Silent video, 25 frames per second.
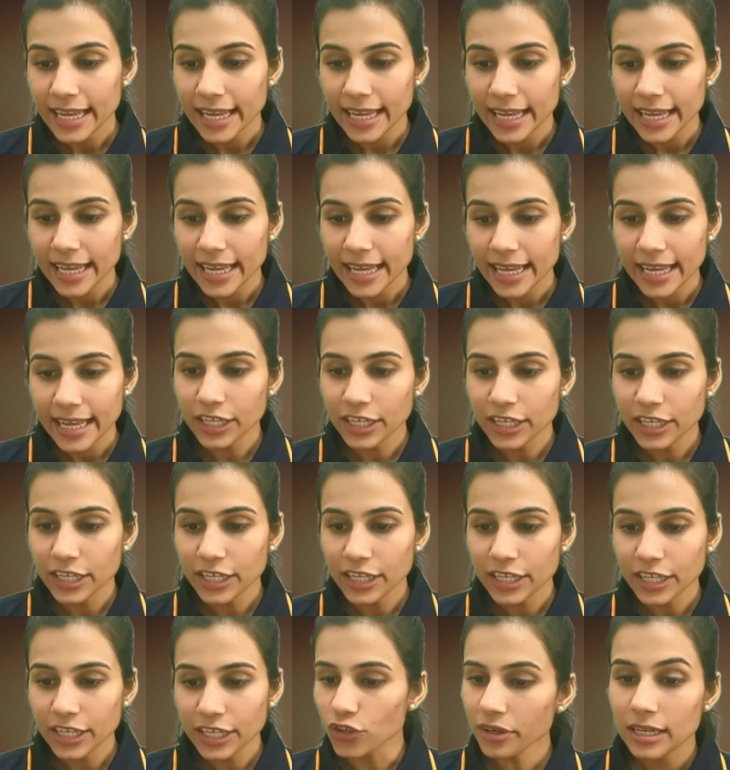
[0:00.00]
in
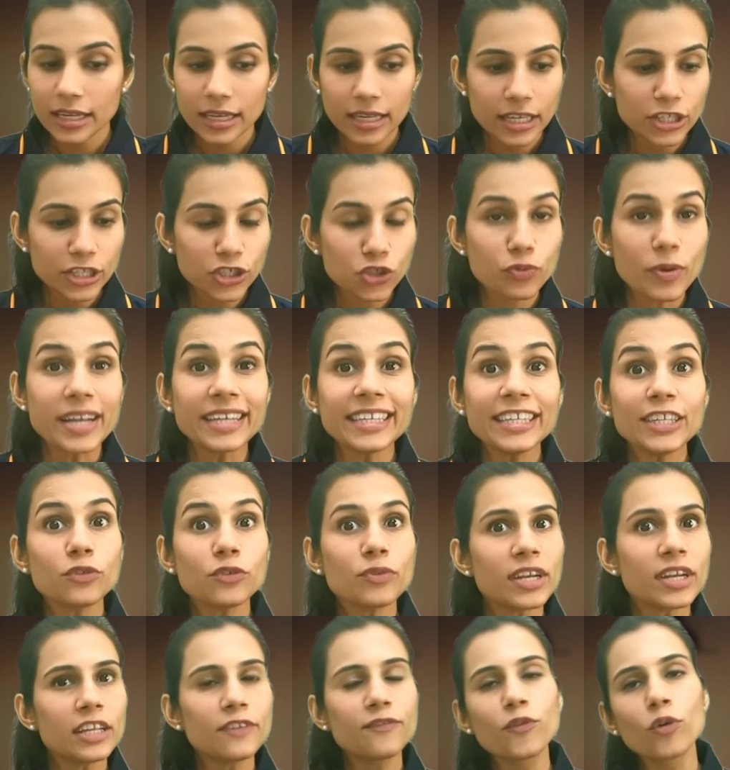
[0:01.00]
your
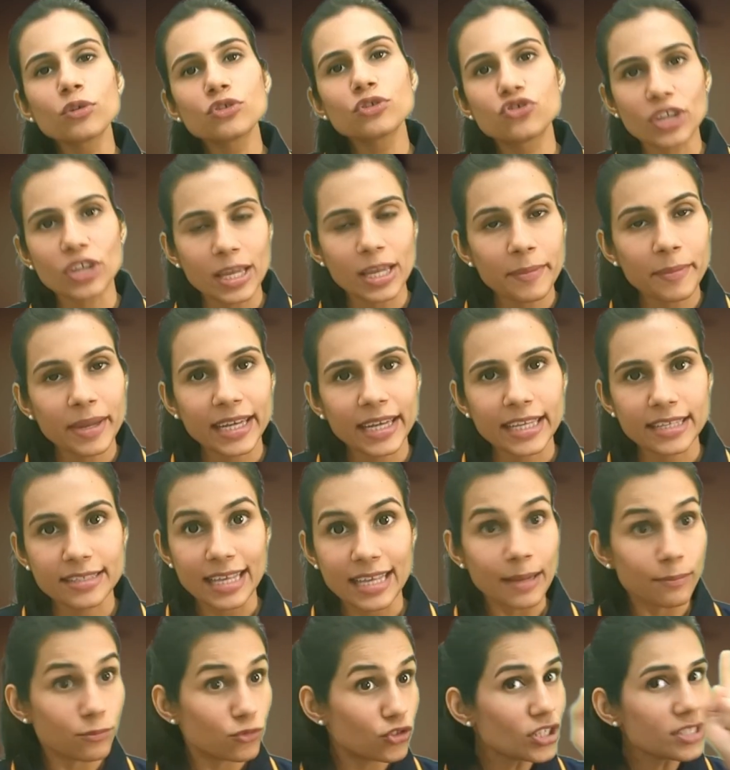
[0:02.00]
2024 JEE Main
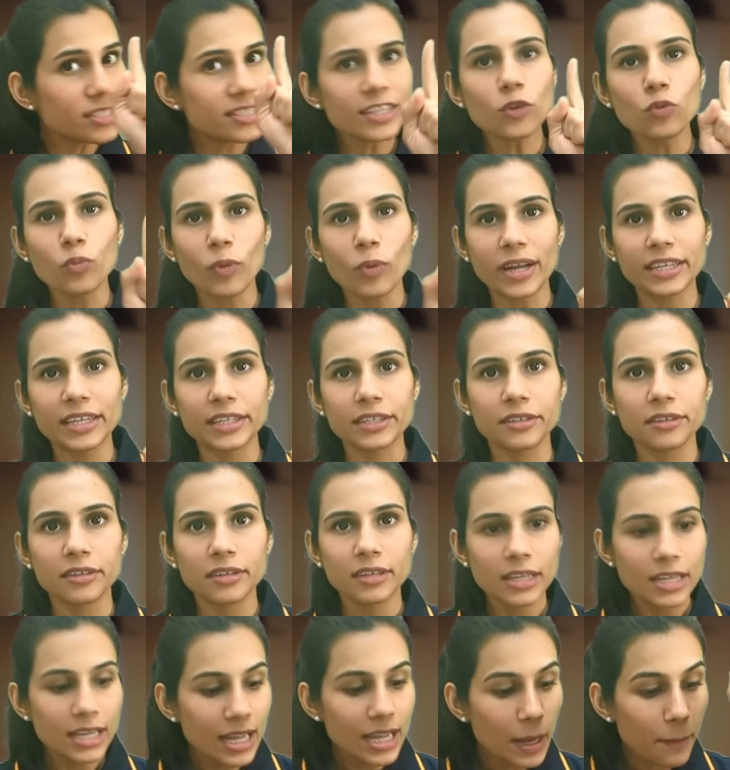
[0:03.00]
exam, just in 1 year.
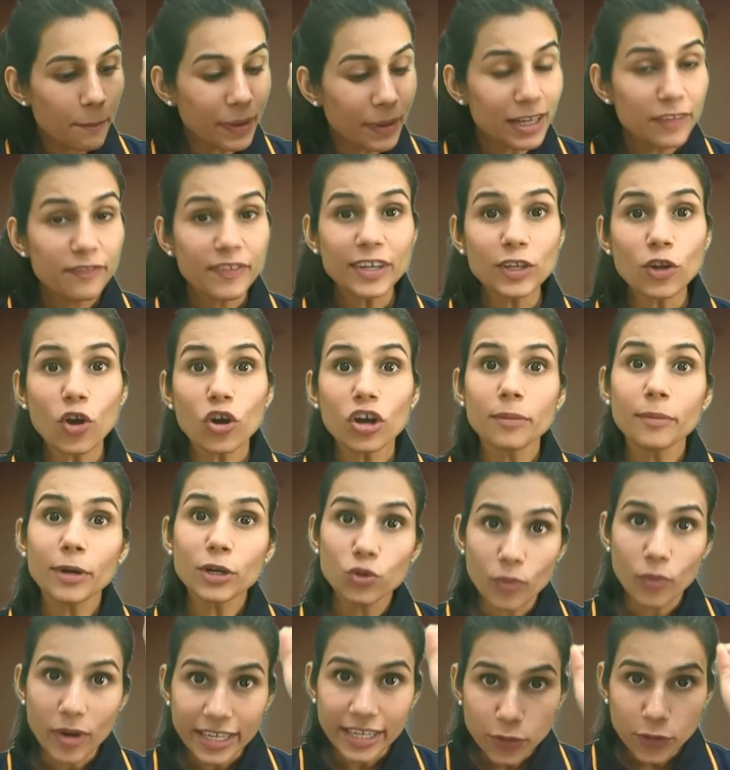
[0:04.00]
But if I talk
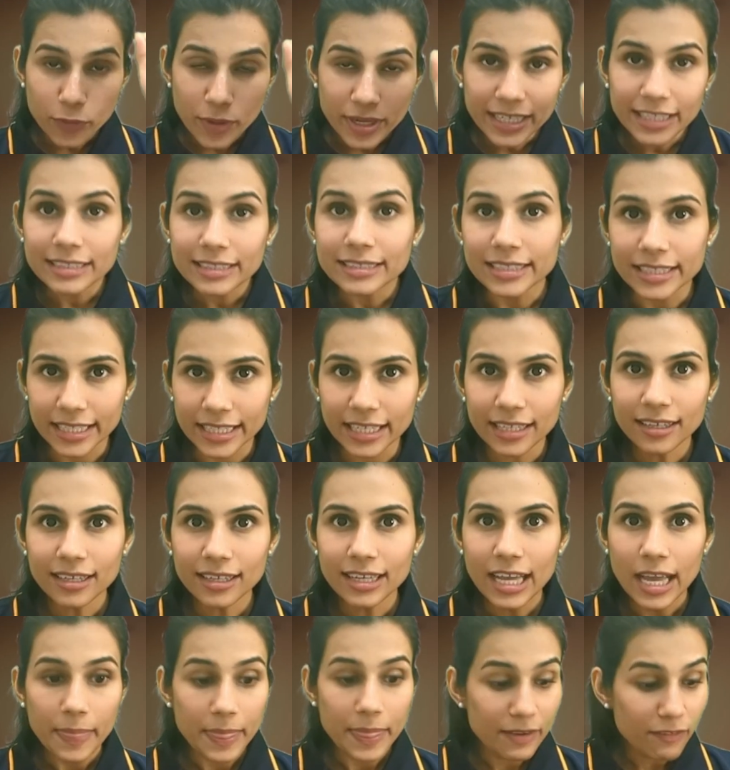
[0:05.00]
about
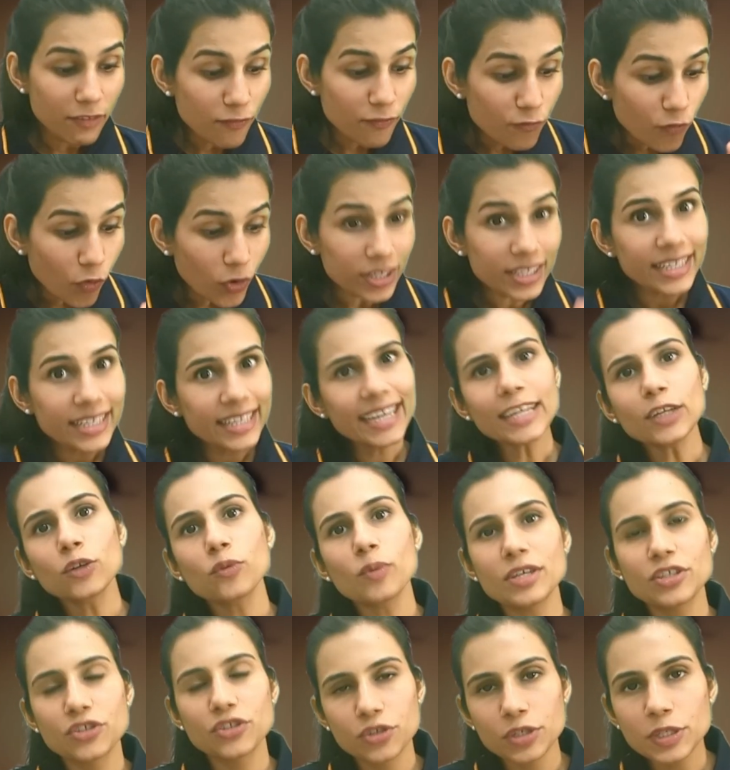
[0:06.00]
2023, there were 48
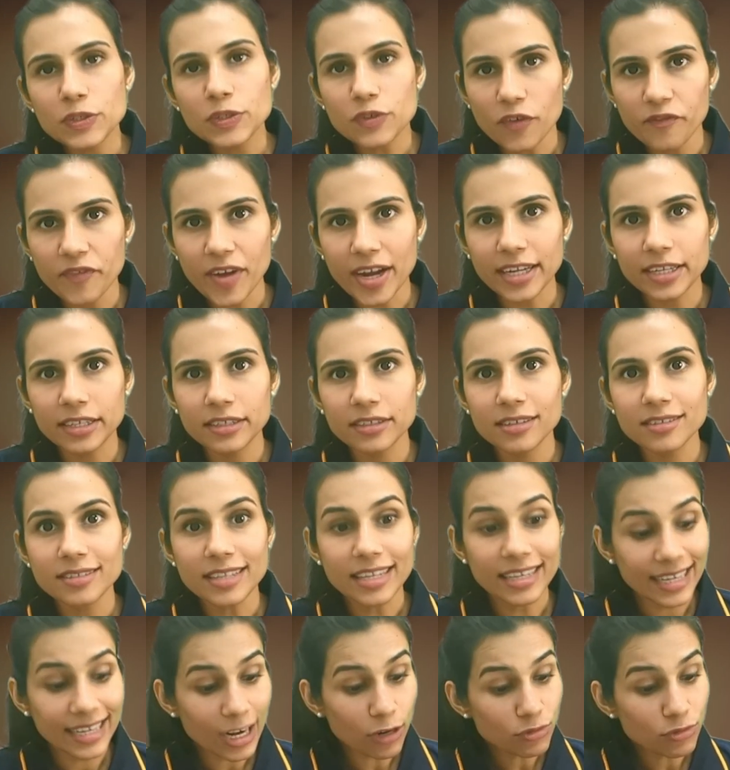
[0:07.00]
questions from vectors
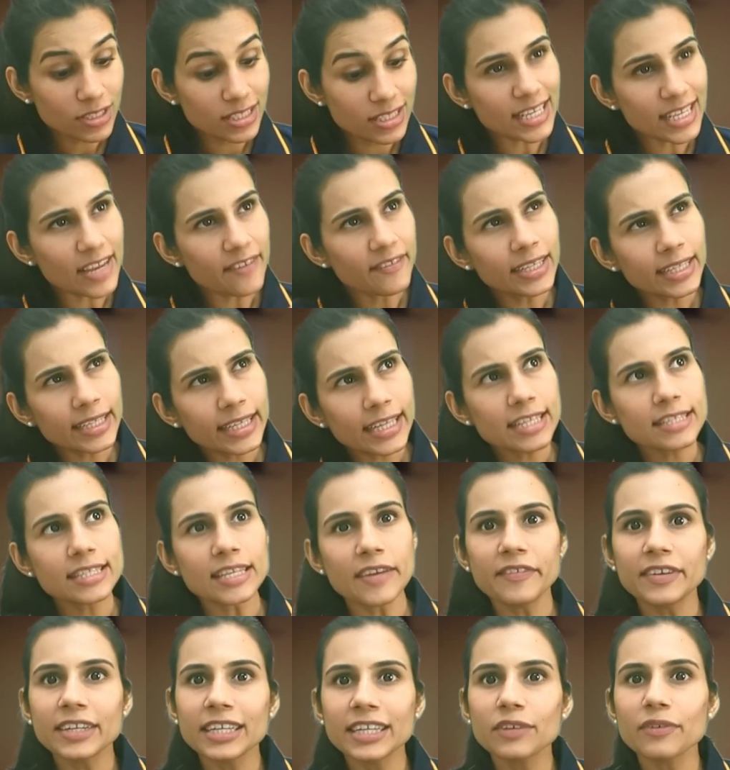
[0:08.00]
and around
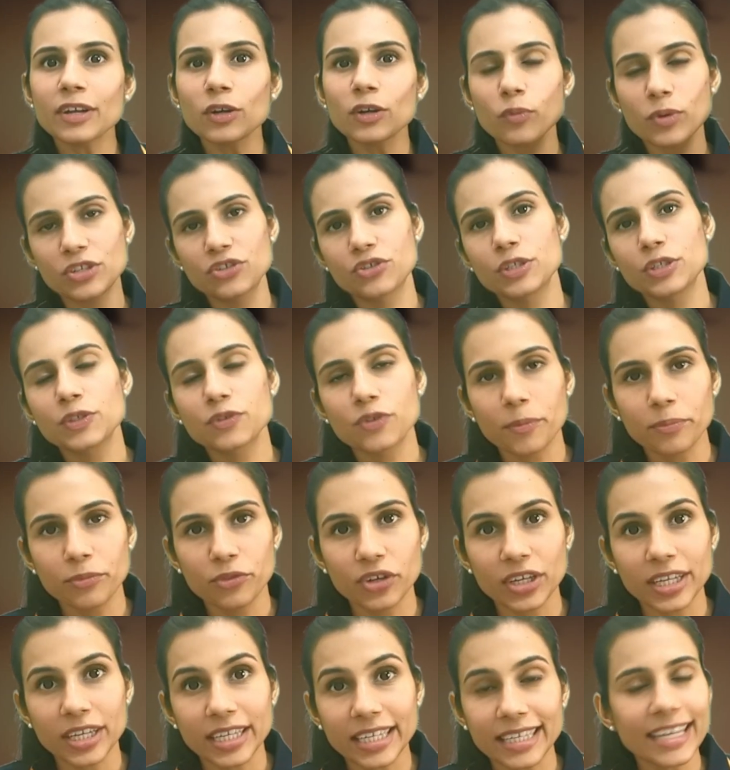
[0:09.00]
71 questions from
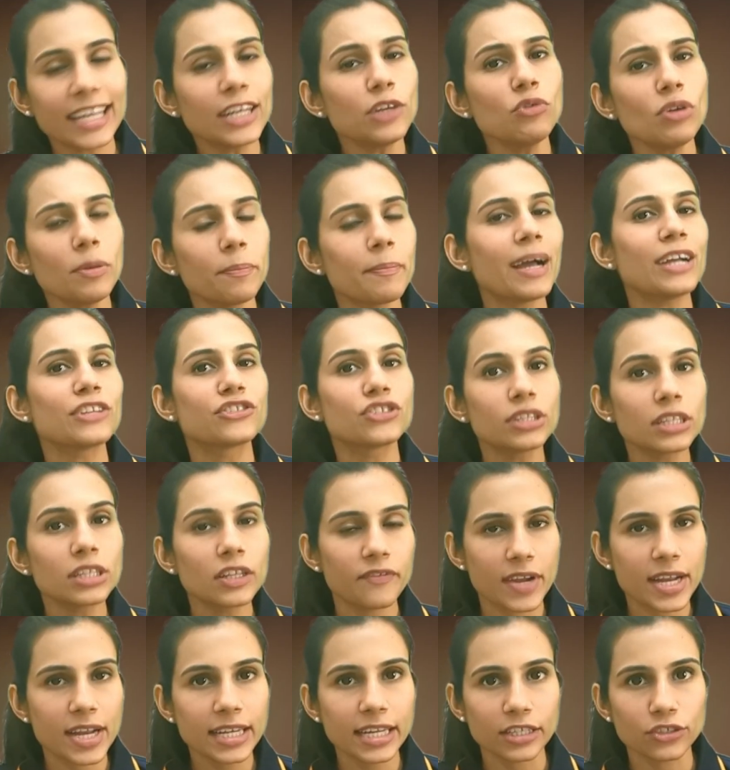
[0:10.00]
3D. Can you imagine the
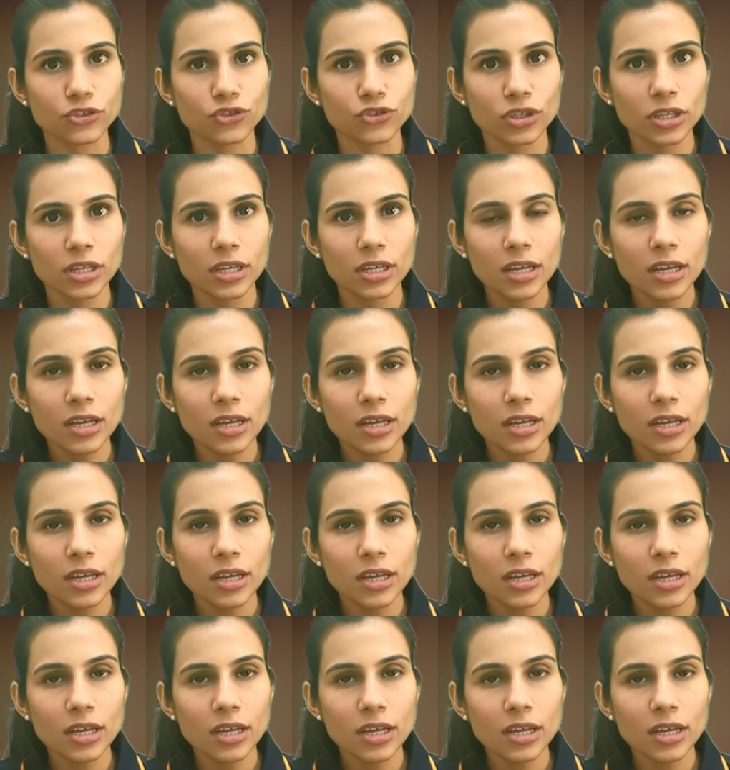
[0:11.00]
weightage?